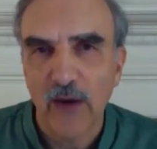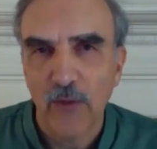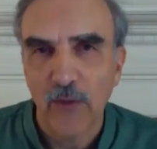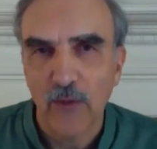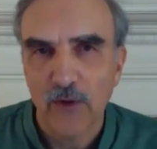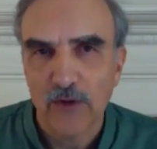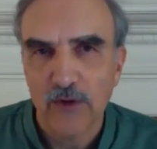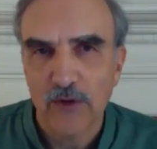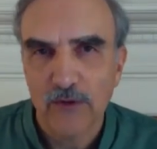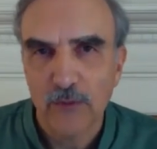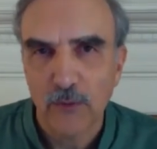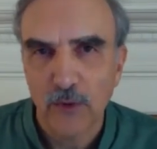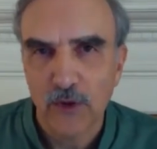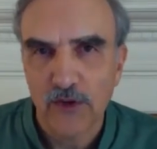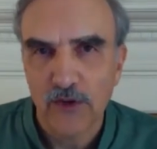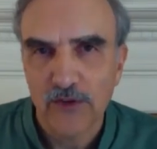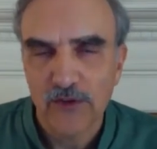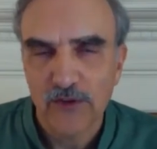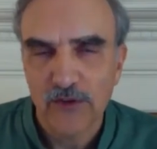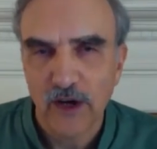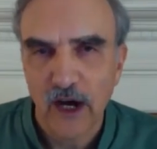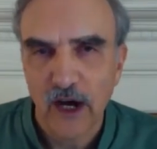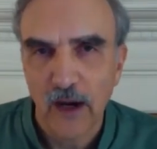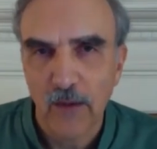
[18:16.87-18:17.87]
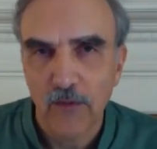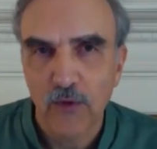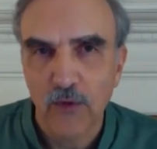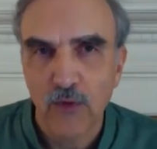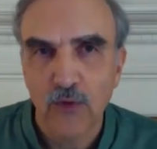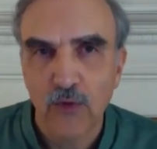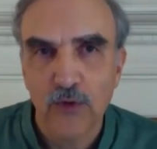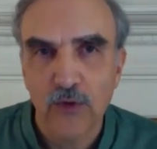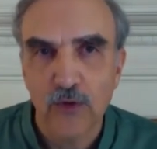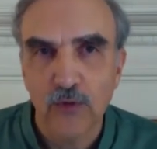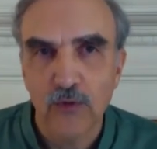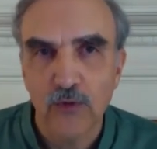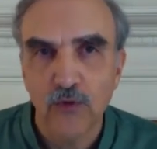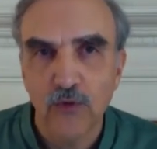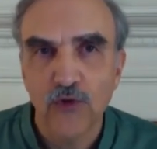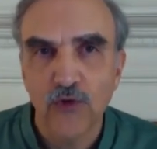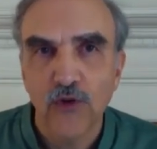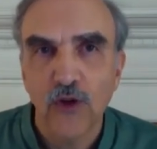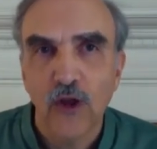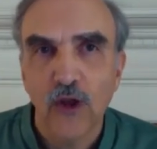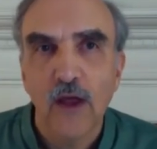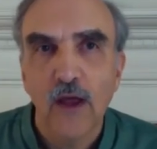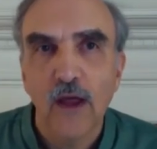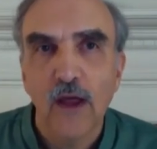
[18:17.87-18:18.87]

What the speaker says: with Tom Cruise,